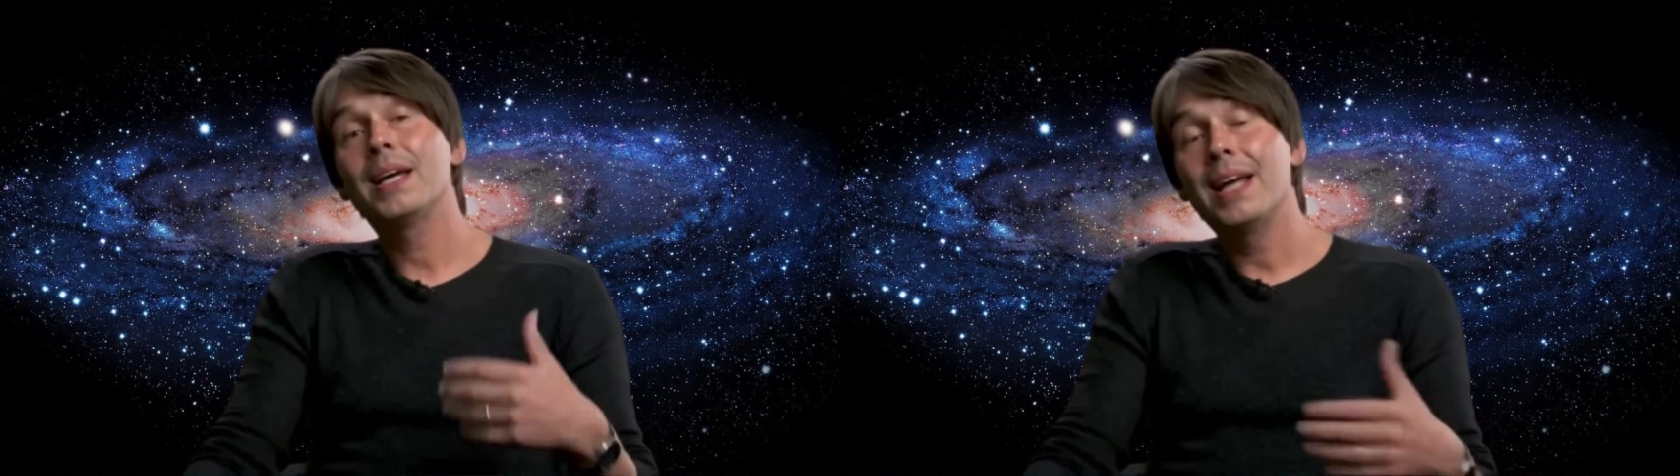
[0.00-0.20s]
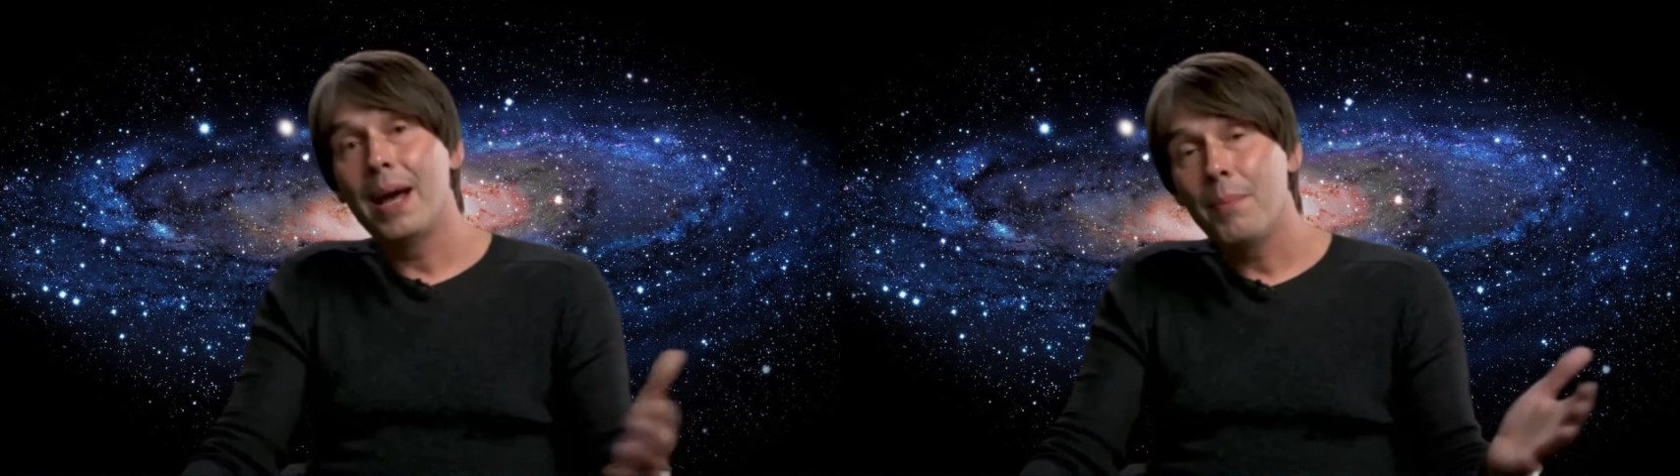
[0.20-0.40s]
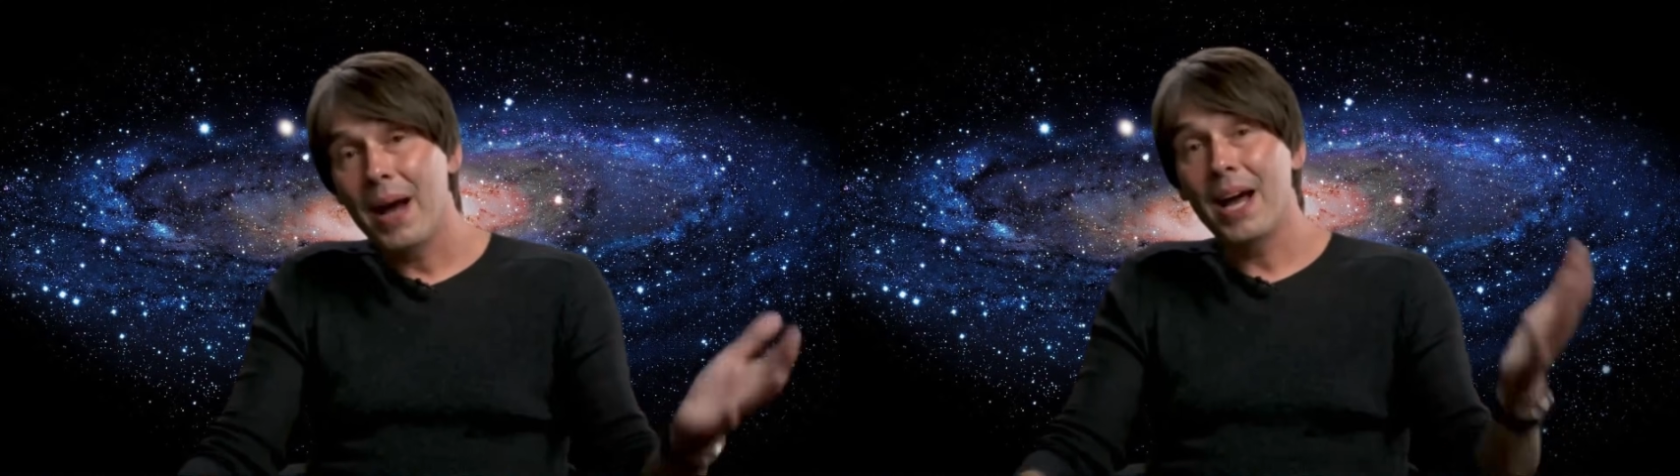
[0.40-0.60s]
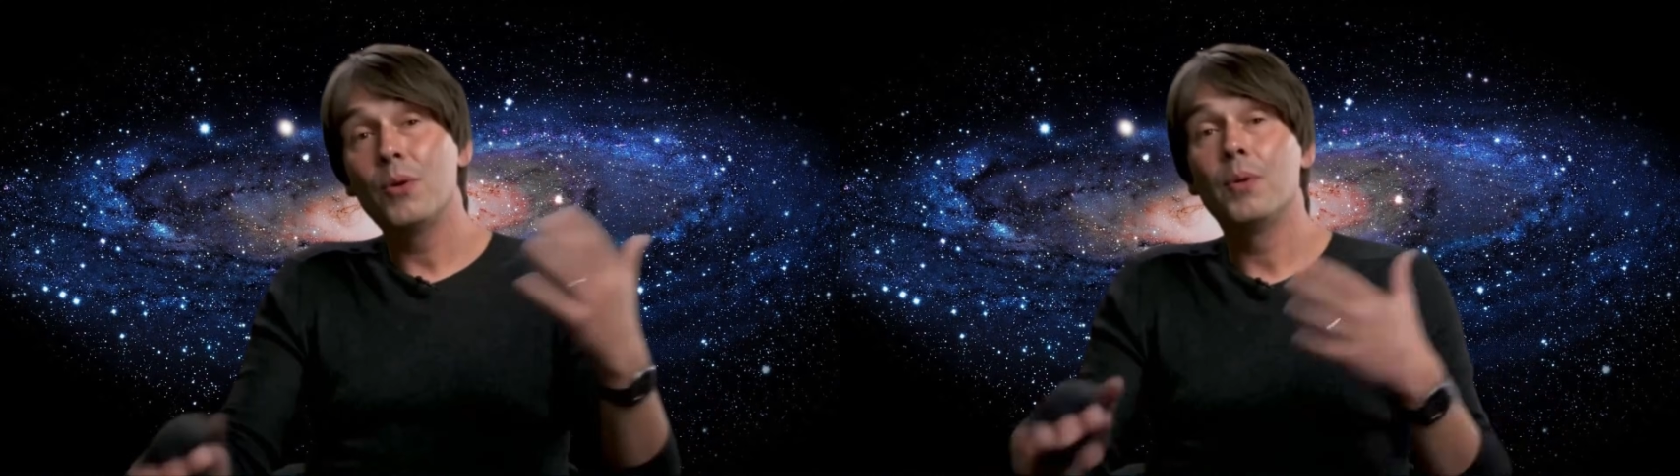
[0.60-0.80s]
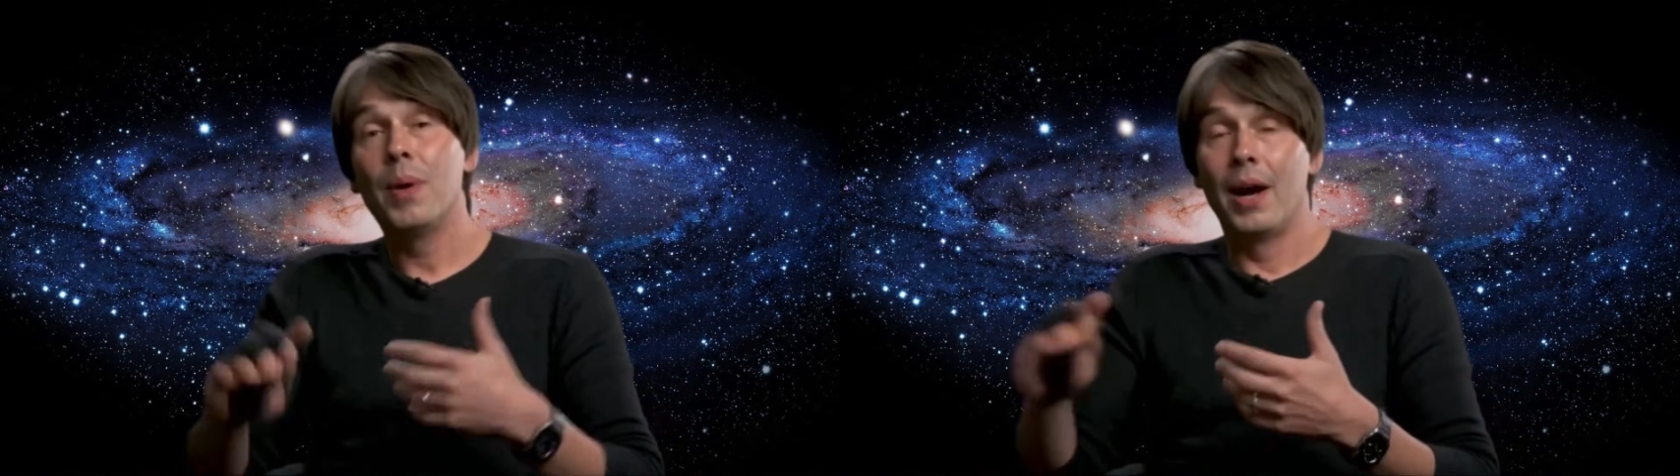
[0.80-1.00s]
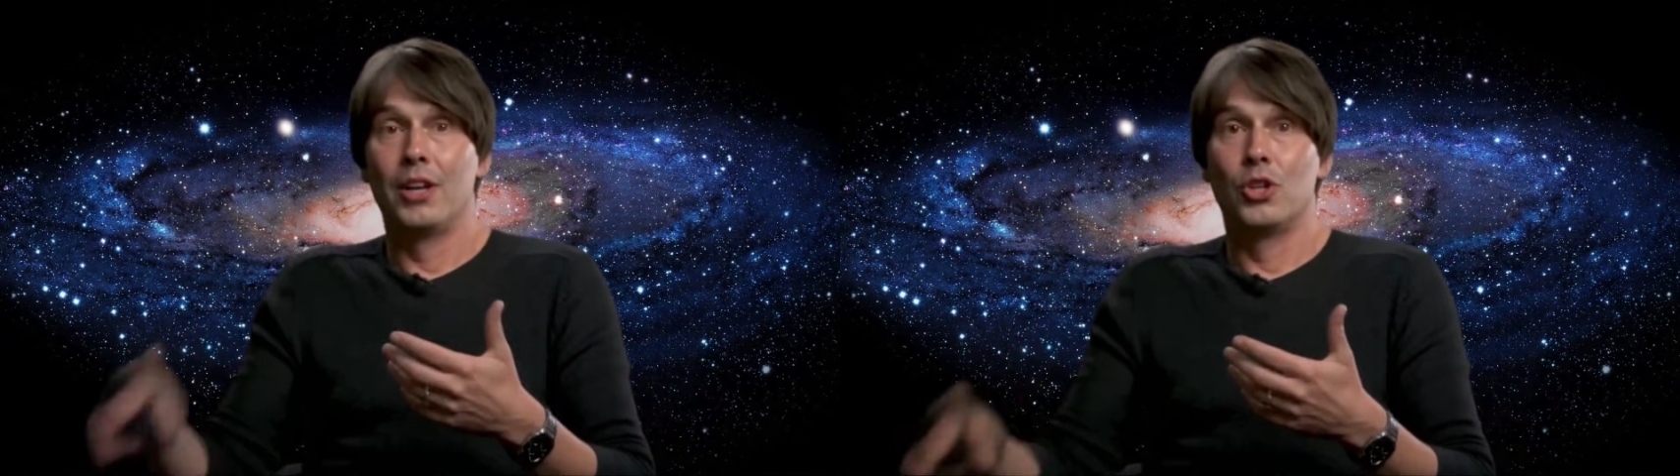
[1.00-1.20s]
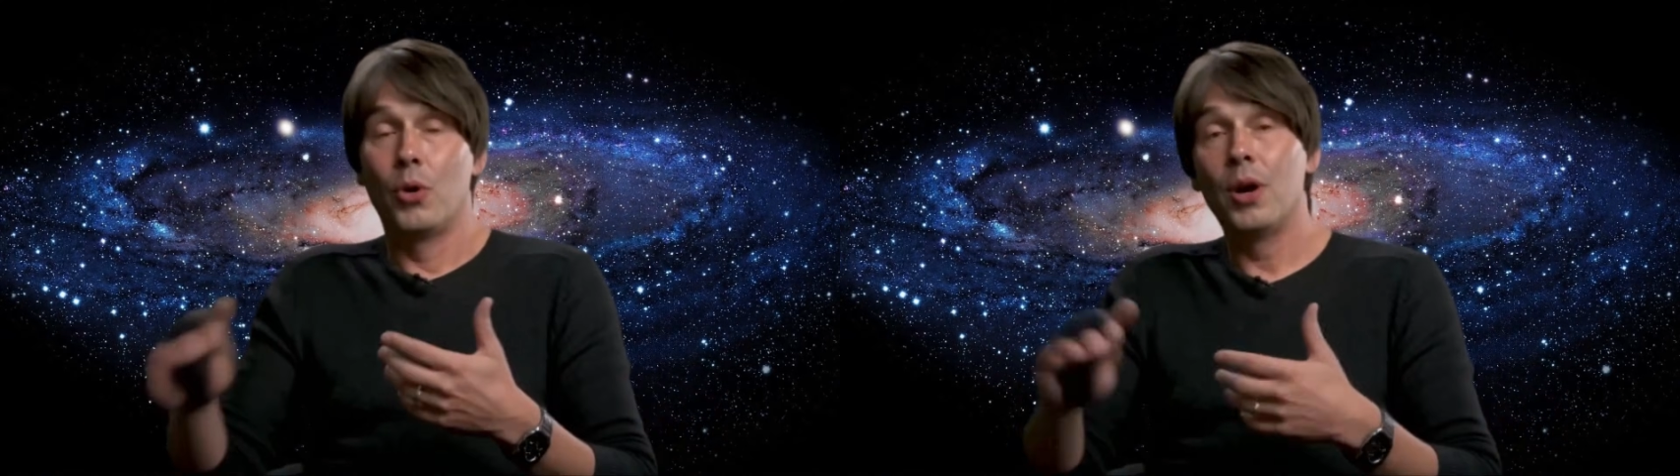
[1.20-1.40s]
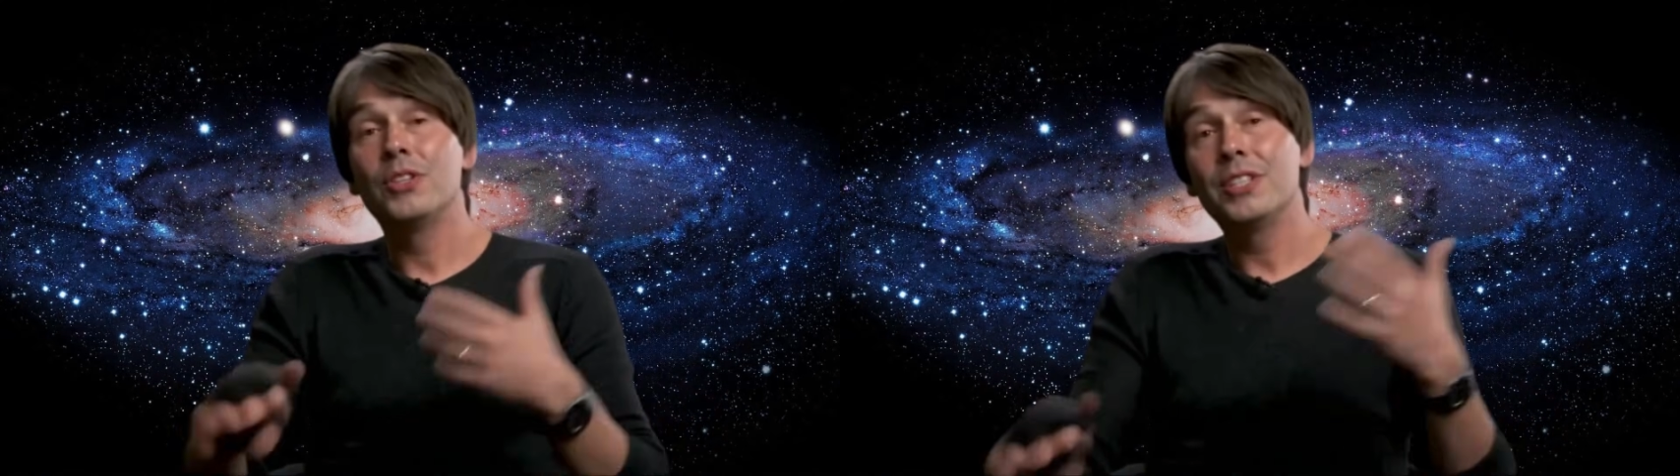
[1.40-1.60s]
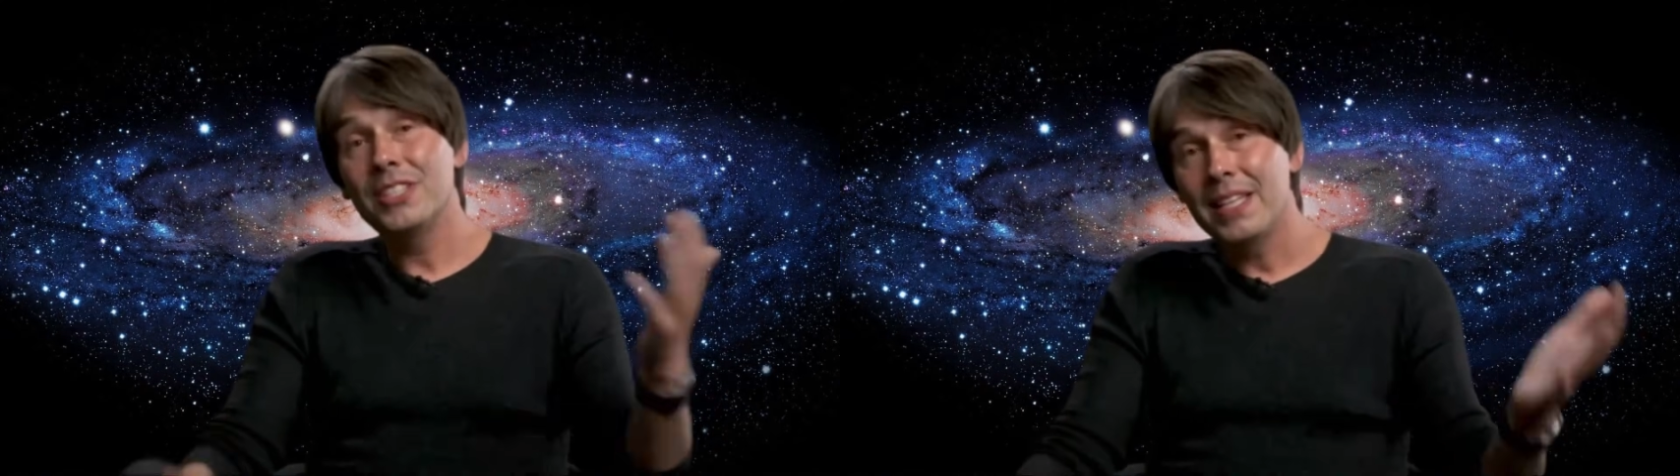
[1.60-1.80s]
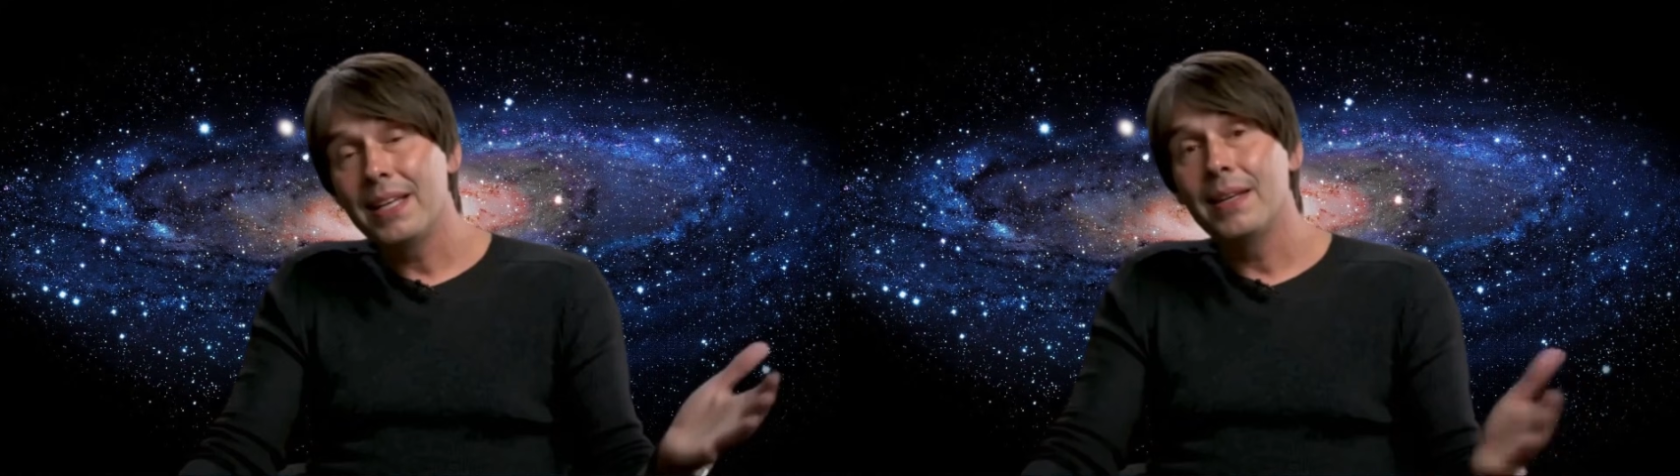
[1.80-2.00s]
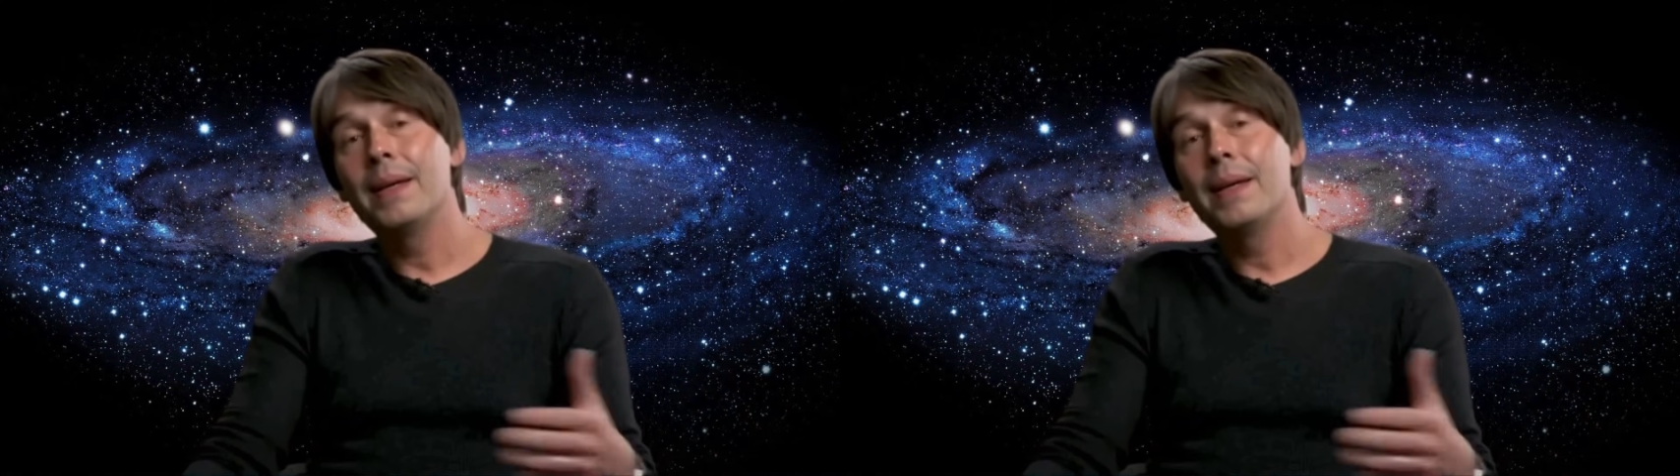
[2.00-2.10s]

yet bound by curiosity.